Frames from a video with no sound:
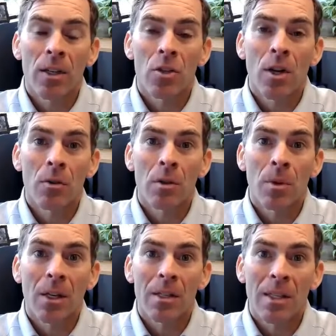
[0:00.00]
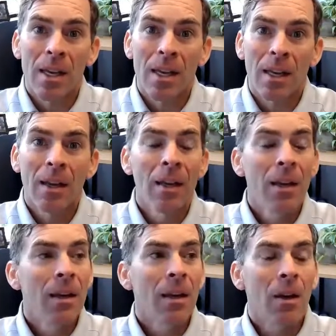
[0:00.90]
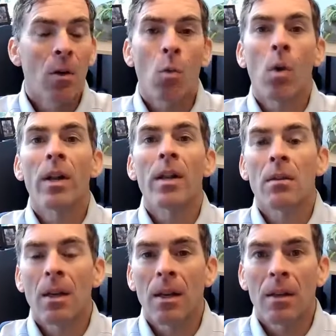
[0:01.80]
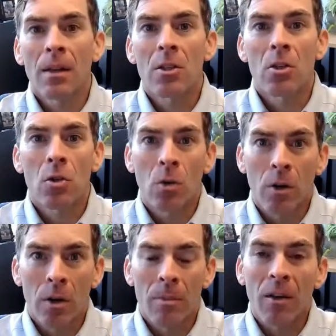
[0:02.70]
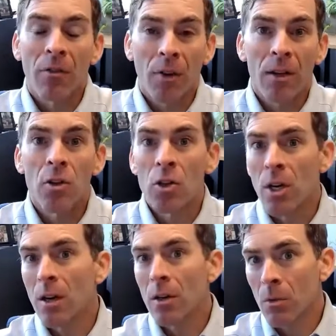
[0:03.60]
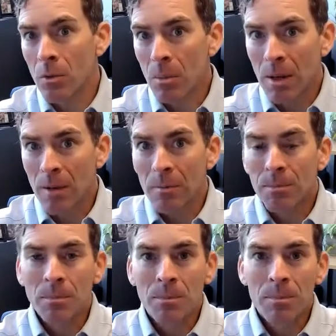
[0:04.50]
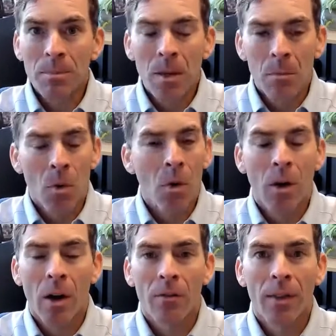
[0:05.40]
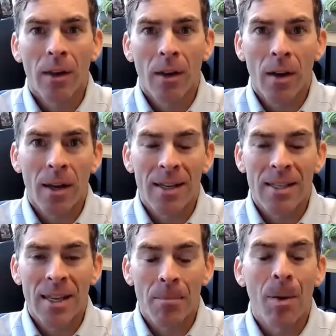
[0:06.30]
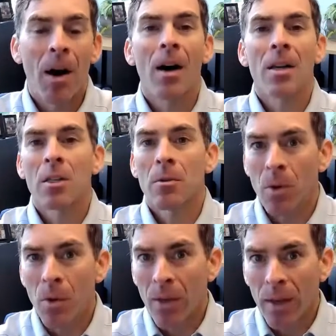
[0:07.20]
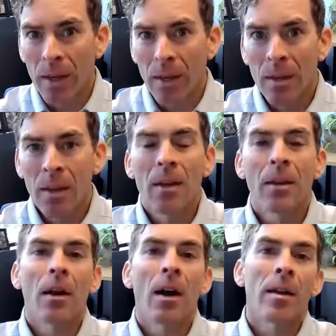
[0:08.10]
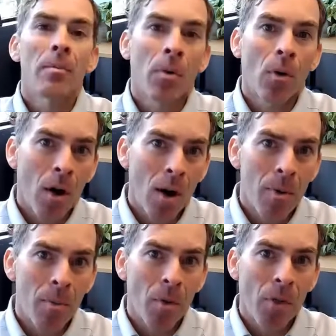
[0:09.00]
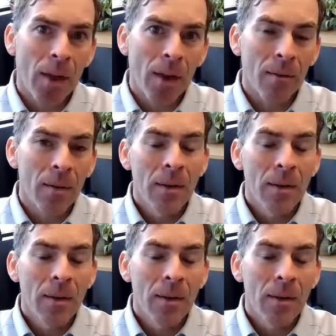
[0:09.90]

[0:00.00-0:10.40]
reach out to me and say, what do you think of this story? My friend shared it with me. More often than not, it's a possible thing, not a probable thing.